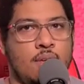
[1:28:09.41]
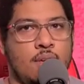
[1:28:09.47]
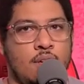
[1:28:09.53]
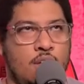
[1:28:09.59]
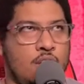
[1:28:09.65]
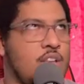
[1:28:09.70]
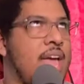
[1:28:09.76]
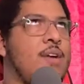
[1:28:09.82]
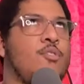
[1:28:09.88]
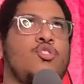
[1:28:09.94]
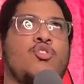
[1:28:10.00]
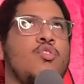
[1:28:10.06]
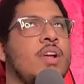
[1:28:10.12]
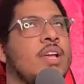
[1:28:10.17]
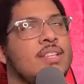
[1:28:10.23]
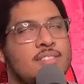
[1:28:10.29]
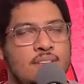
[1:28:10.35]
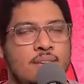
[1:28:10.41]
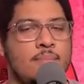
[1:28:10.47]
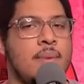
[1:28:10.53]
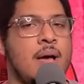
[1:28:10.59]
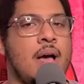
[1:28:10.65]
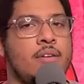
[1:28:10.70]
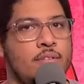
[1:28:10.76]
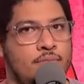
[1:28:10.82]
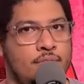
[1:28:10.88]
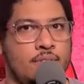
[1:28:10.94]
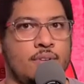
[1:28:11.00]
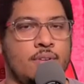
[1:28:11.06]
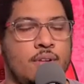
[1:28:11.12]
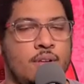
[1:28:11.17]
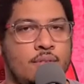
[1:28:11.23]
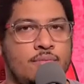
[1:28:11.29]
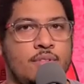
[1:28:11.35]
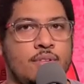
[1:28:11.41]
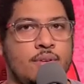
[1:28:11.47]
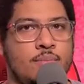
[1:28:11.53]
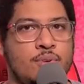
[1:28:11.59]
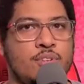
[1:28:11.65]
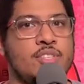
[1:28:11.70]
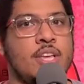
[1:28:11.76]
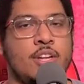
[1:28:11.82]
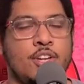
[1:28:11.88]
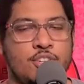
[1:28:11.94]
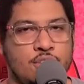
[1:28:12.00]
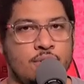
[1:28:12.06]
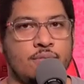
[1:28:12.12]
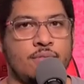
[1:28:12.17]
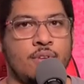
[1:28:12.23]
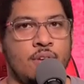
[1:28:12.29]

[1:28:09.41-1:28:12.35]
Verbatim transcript: a crazy amount of the, of the percentage of,